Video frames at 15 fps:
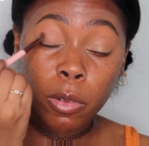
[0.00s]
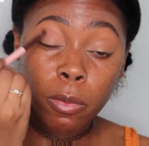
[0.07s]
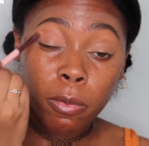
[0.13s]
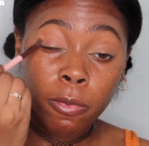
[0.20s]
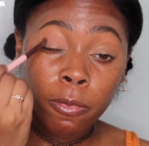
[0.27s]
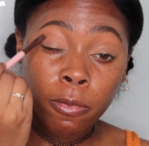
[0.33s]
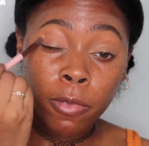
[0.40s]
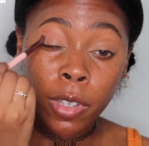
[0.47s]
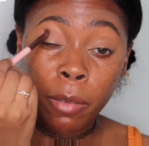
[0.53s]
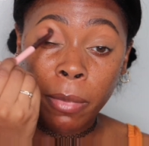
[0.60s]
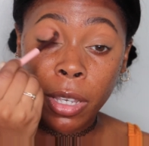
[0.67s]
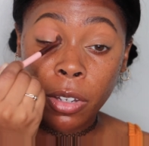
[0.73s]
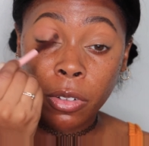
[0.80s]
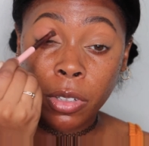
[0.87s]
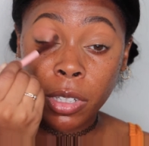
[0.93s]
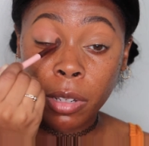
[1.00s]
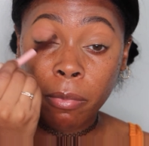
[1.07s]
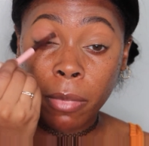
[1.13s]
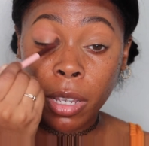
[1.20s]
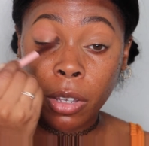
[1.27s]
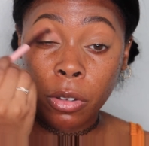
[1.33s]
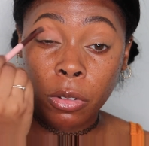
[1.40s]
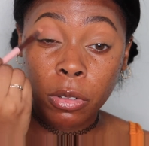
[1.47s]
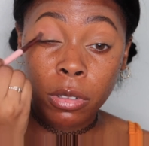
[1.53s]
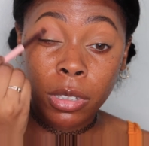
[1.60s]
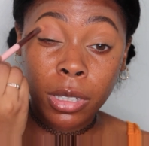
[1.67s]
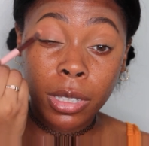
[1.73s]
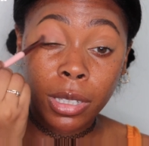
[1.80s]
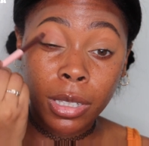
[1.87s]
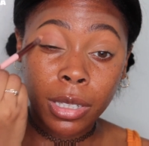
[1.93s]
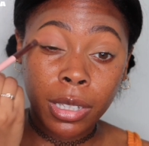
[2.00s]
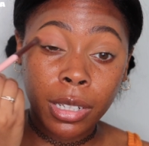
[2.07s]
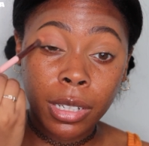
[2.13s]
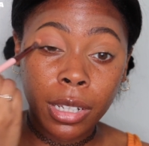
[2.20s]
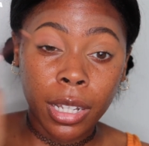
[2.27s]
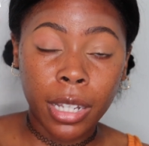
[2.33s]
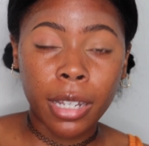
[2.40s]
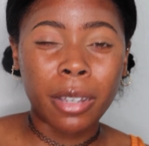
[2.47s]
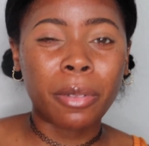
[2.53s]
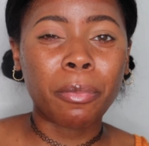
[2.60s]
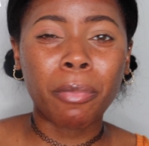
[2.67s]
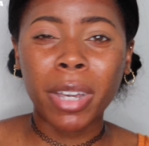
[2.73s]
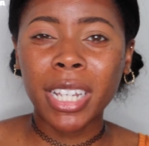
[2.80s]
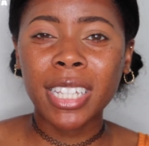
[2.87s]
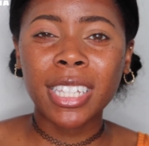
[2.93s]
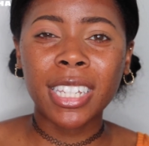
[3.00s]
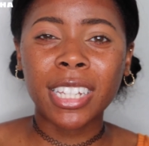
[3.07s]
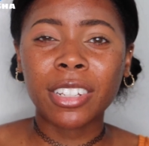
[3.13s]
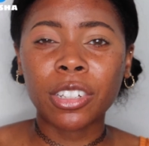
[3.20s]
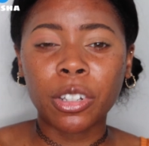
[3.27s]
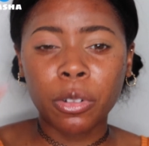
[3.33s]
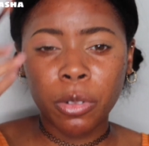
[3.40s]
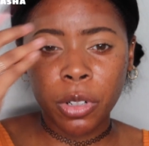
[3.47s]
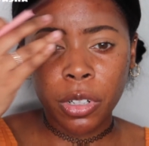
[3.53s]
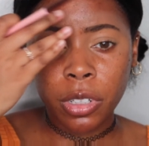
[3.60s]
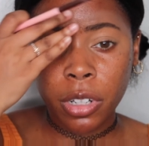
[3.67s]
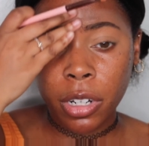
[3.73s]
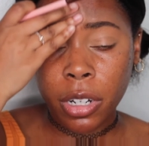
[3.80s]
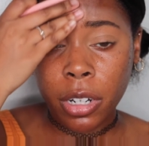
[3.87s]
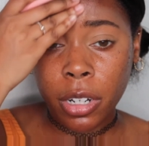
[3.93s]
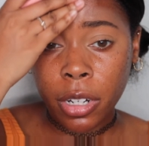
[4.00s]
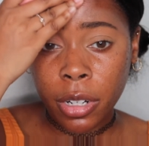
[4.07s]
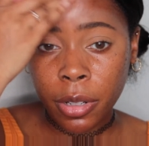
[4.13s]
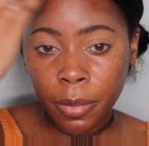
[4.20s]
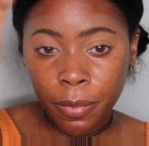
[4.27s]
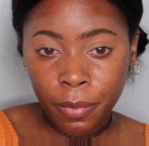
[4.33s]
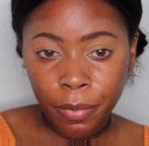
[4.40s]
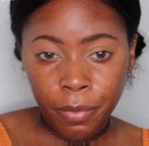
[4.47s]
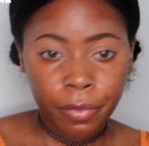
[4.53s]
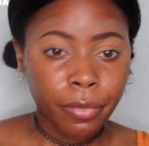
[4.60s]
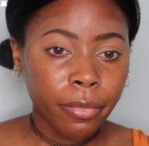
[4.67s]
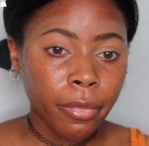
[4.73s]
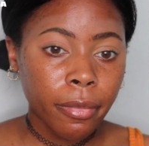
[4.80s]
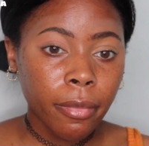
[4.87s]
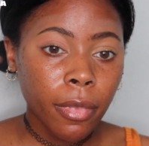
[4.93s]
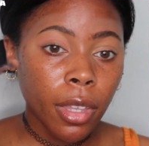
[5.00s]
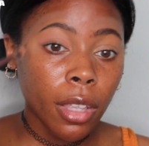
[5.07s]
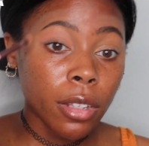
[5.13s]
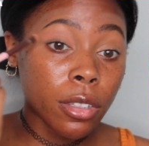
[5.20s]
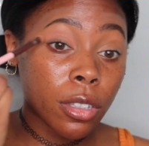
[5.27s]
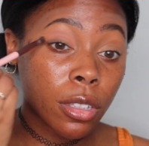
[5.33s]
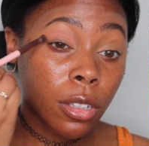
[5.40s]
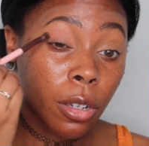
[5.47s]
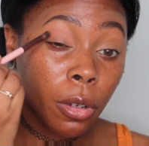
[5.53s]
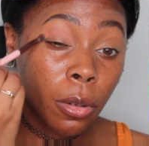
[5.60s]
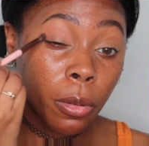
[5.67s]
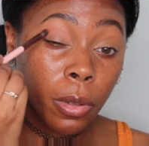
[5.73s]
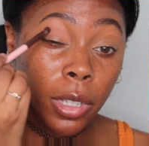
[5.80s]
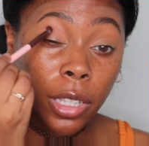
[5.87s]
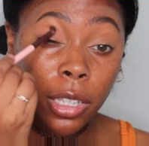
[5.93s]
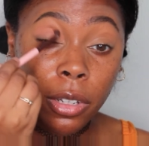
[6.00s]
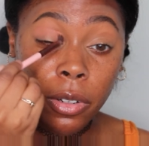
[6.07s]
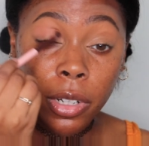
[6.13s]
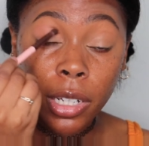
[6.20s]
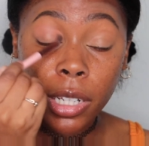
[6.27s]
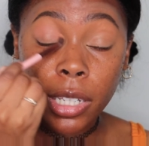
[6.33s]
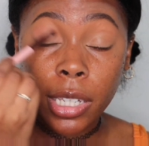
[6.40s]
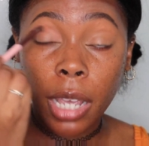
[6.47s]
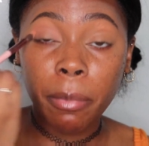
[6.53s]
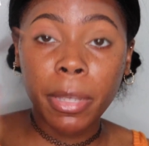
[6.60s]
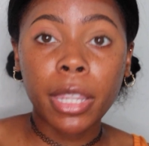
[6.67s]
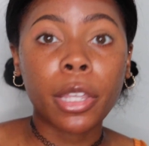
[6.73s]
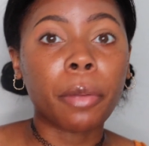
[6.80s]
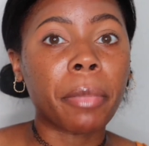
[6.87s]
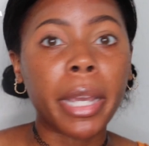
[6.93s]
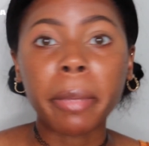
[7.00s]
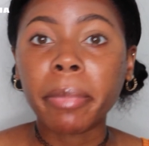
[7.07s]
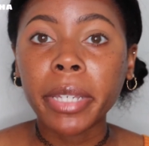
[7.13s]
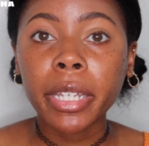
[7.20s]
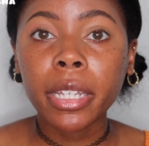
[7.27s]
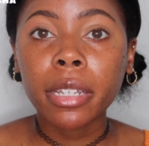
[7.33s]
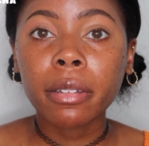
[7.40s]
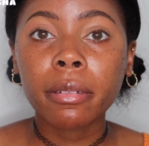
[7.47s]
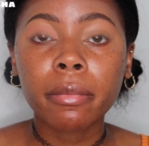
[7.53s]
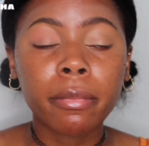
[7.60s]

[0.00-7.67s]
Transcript: females and males like my skin tone or darker. So here it is. I mean, there might be,